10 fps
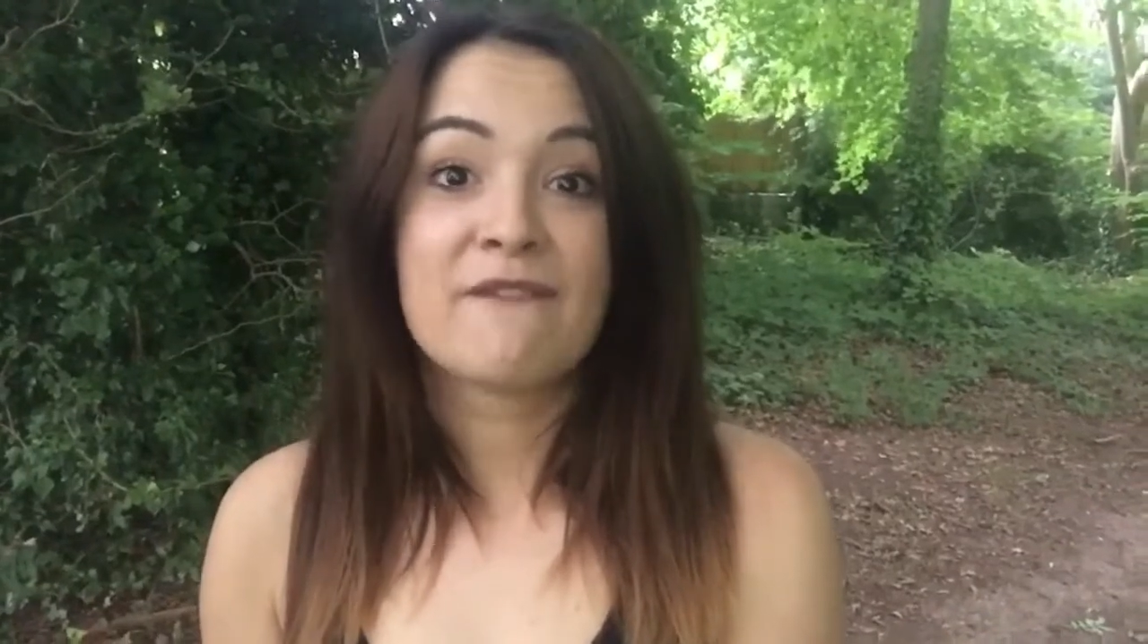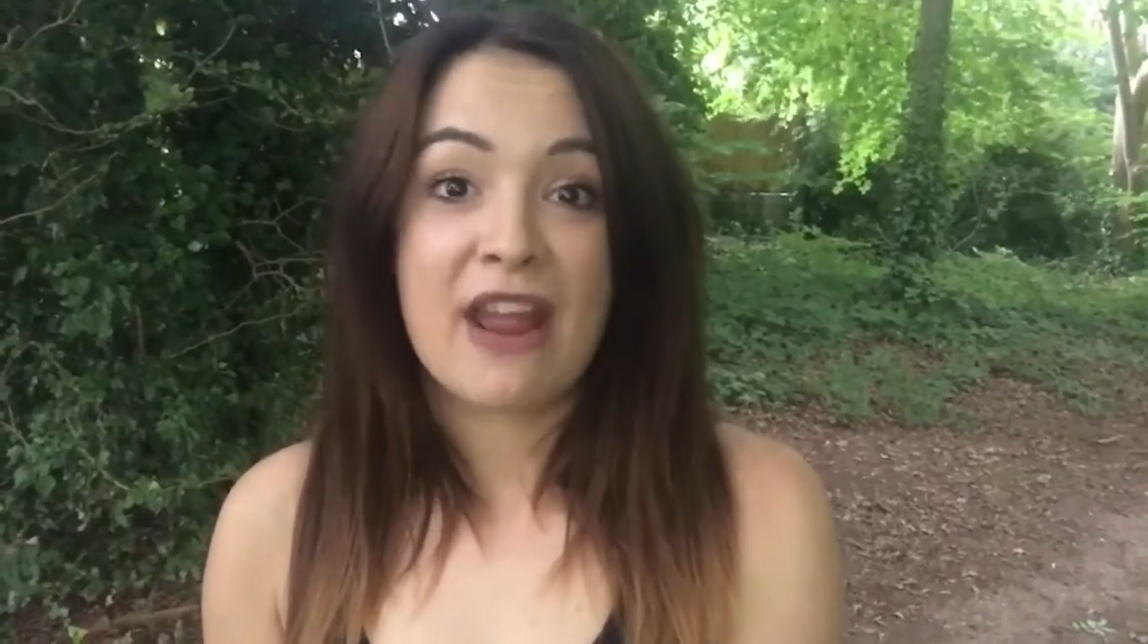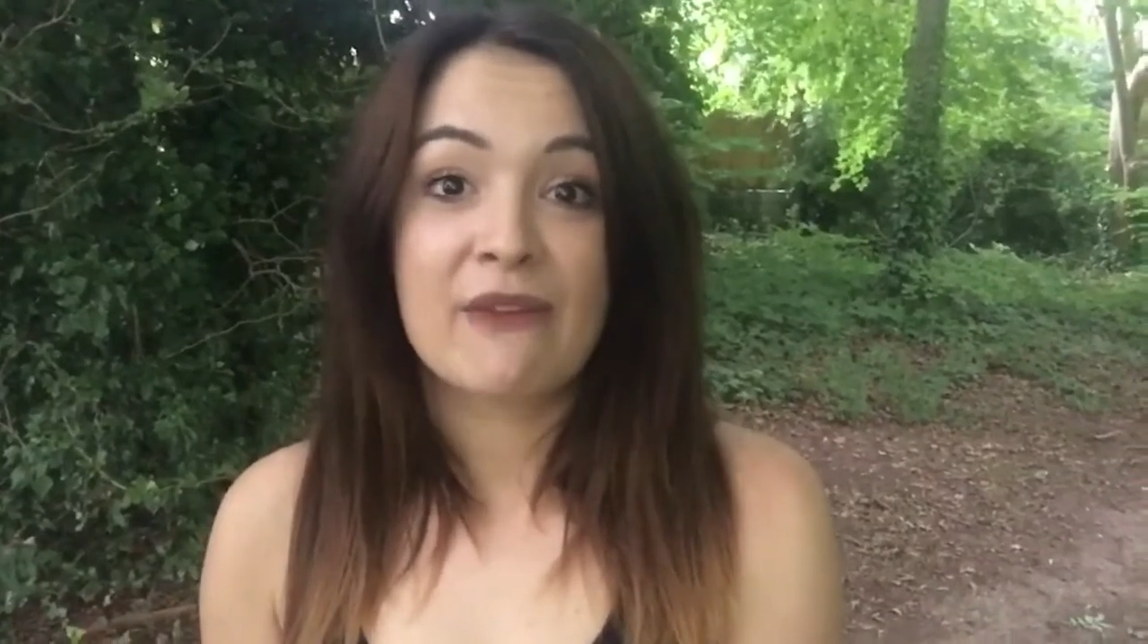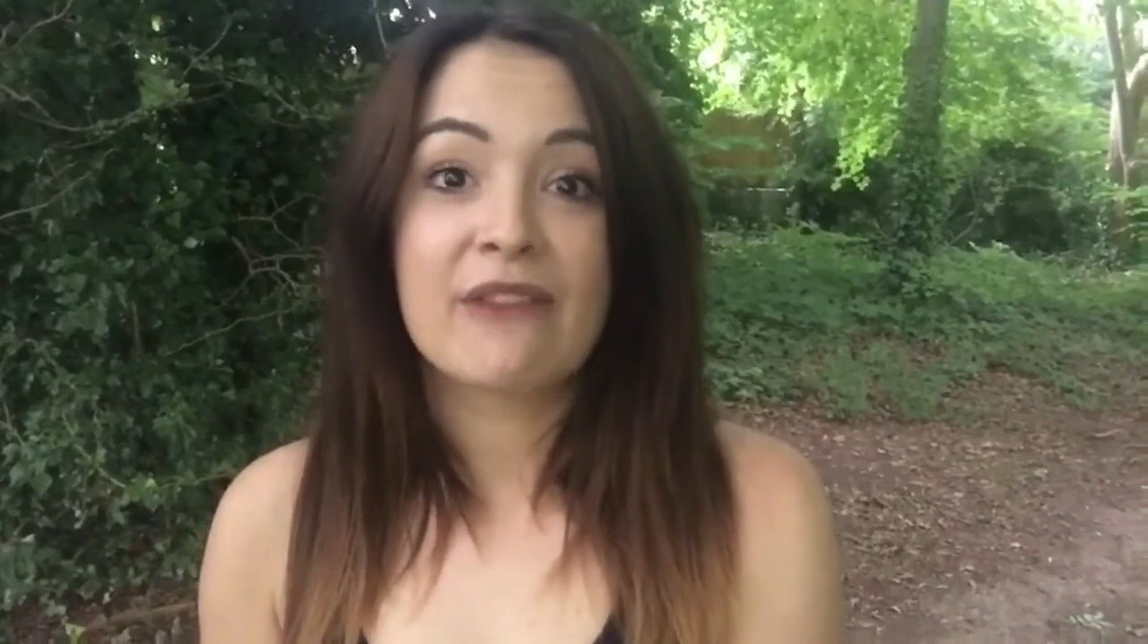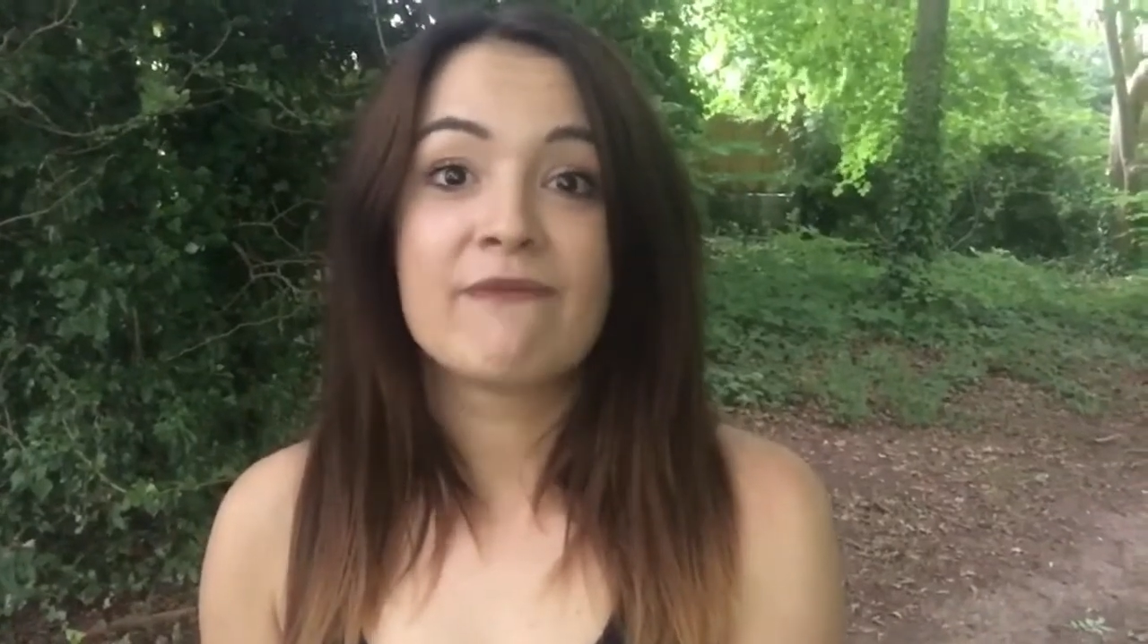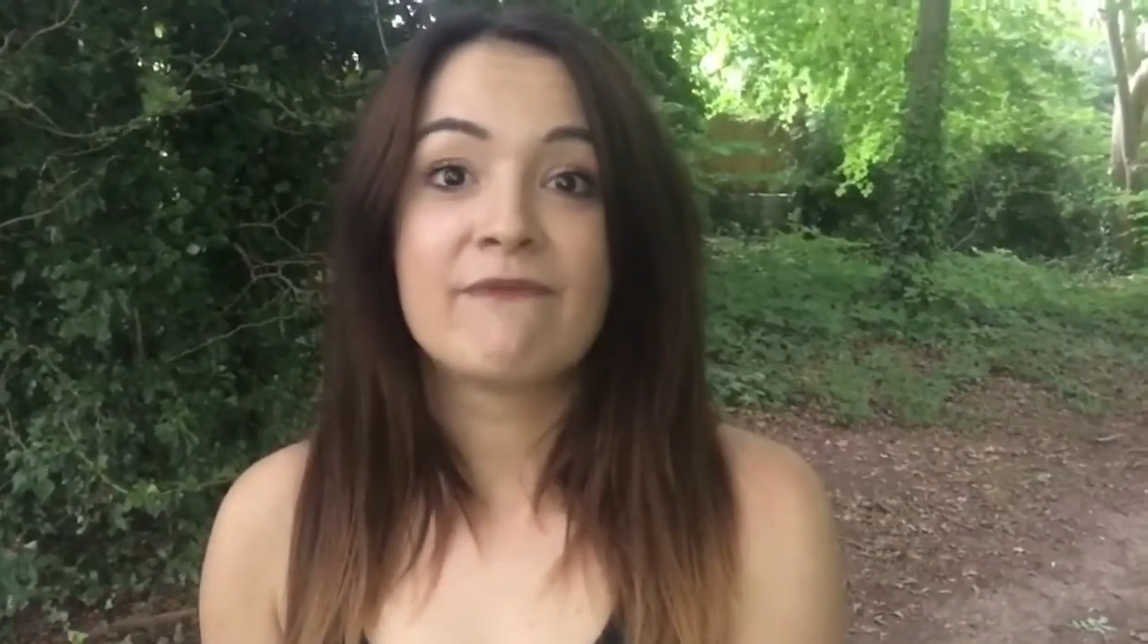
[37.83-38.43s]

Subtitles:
very